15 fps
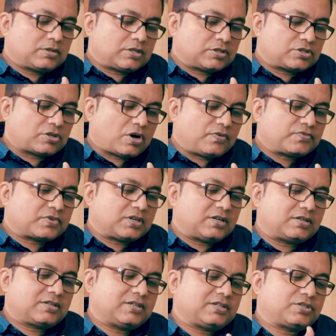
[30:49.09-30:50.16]

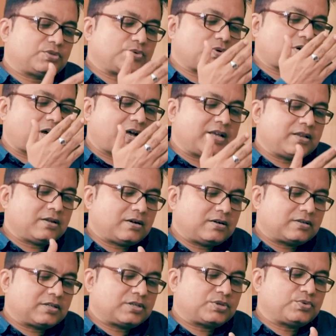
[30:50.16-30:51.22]
soft-hearted, so
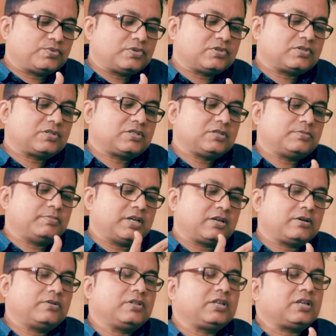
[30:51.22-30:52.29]
kind-hearted towards the
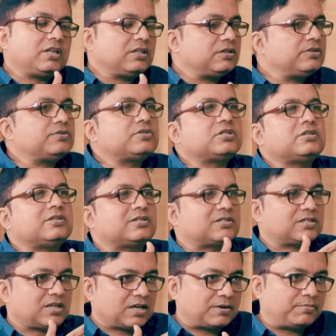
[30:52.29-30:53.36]
Bengali Hindus in
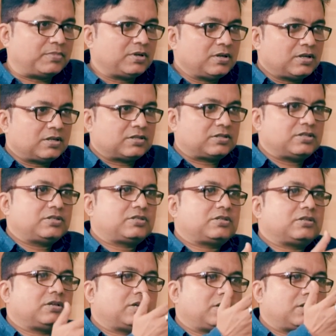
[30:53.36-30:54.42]
Assam, since
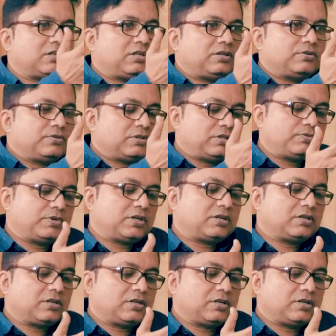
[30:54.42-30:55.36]
you are